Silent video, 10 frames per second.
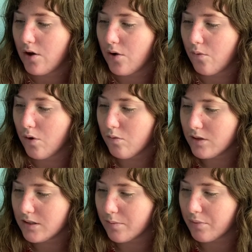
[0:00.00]
Where
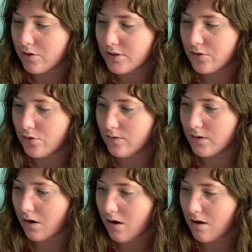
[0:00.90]
was the person who'd
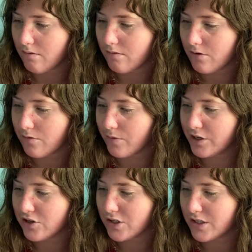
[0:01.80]
cough?
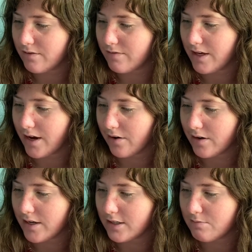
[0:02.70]
Ranger sniffed the air.
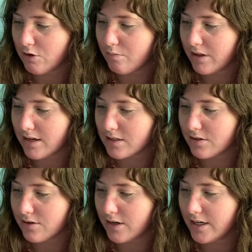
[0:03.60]
He smelled
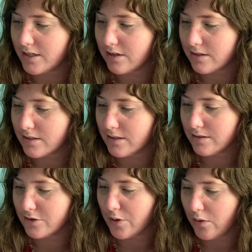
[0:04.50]
plaster and dust and
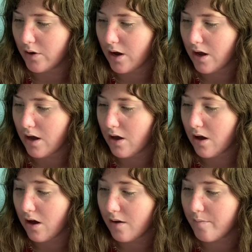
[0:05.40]
smoke,
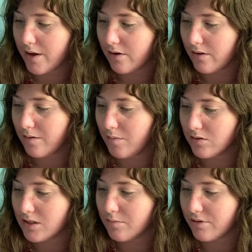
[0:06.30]
hot metal and
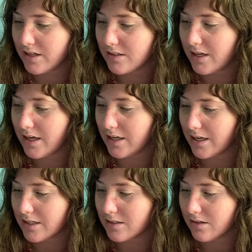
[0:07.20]
melting plastic and
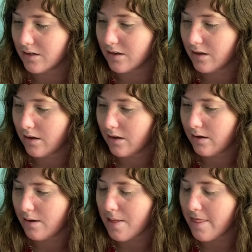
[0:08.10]
gasoline.
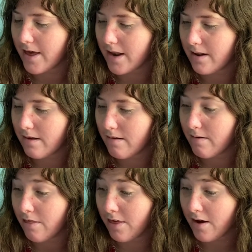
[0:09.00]
And then,
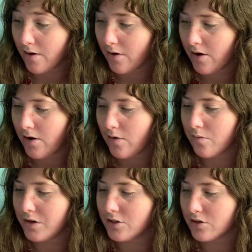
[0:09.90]
there!
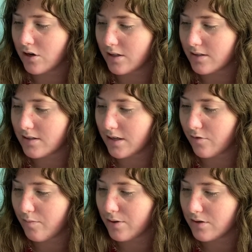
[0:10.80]
Ranger caught the scent of
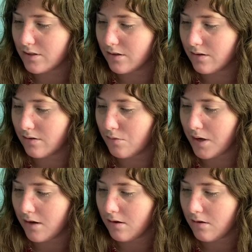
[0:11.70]
a person.
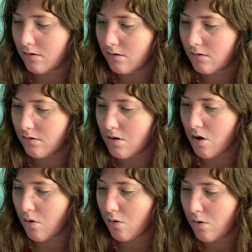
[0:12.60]
Wait.
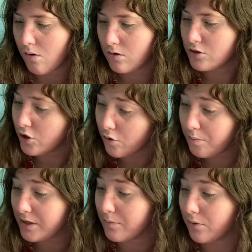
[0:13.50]
No, 2
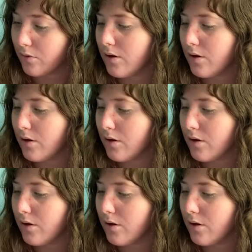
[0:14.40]
people.